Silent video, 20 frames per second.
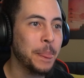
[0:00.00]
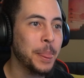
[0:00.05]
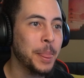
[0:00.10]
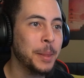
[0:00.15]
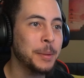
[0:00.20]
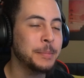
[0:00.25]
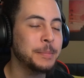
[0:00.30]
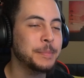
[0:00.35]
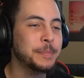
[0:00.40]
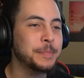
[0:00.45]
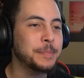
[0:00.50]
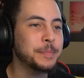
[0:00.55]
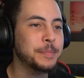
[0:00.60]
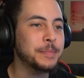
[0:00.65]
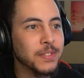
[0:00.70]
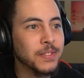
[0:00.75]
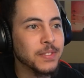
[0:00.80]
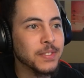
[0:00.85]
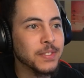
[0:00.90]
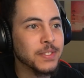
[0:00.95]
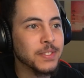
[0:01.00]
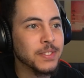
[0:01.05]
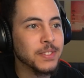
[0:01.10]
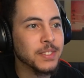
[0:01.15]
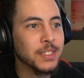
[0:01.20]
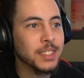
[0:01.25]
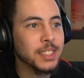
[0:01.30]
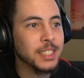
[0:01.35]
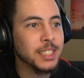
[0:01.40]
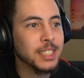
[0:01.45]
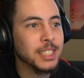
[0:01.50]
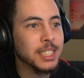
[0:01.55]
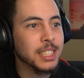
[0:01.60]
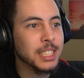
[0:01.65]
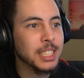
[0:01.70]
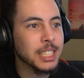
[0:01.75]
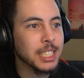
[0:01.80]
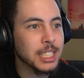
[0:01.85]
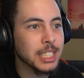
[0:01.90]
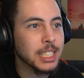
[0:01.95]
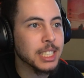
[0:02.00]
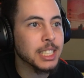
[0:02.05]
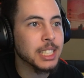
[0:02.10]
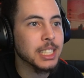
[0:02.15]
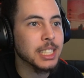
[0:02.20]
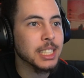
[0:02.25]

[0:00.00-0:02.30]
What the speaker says: No one is speaking in this clip.